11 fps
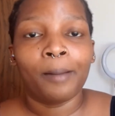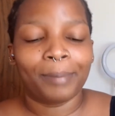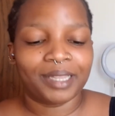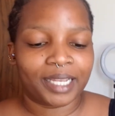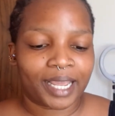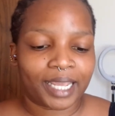But
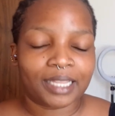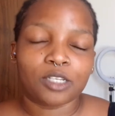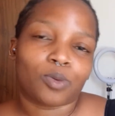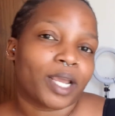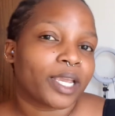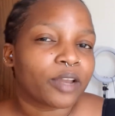then I get, that's
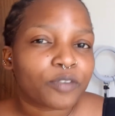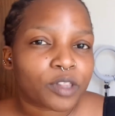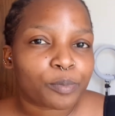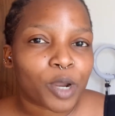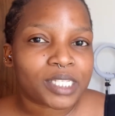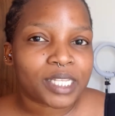what I get for the
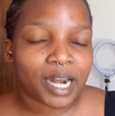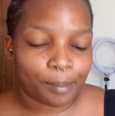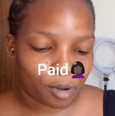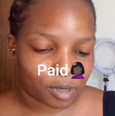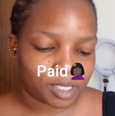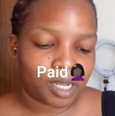price that I
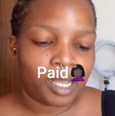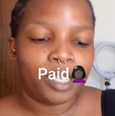bought.